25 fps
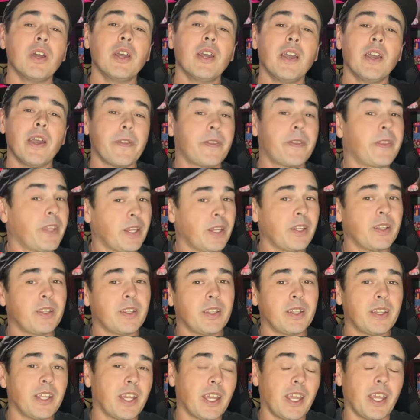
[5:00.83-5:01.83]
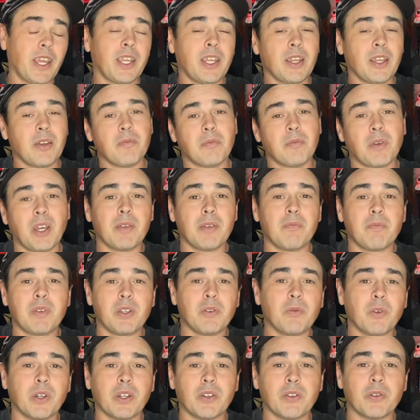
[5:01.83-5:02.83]
at the end of the day, it might
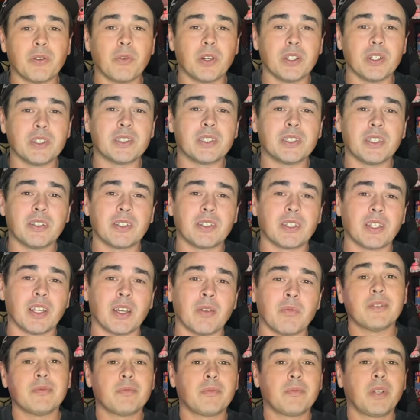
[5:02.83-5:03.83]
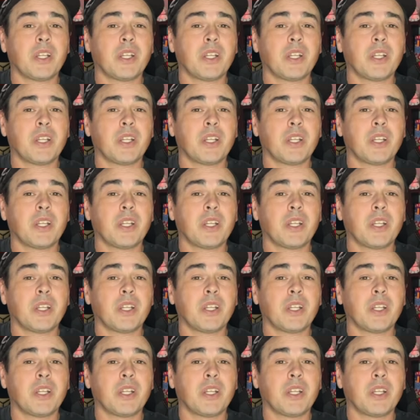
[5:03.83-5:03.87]
be one of the ones to skip. But